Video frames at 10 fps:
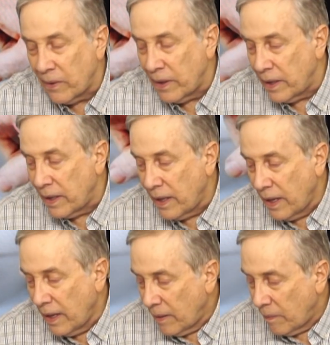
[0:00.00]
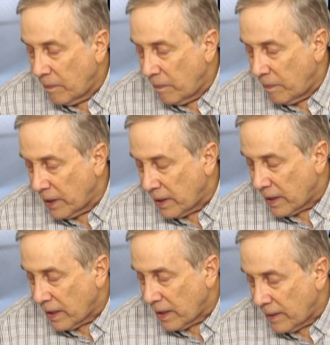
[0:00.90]
in it, but
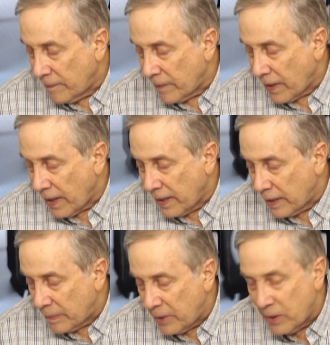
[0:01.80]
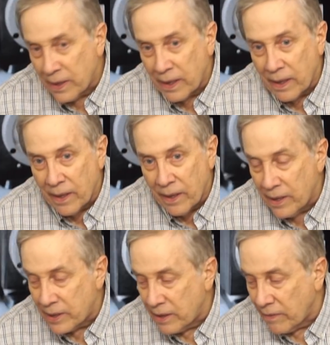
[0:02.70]
um, I ended up using
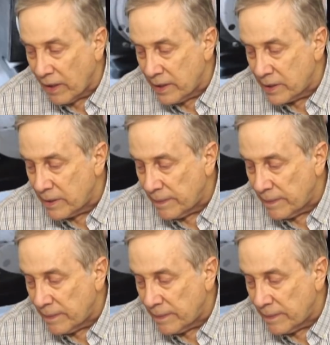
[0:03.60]
this device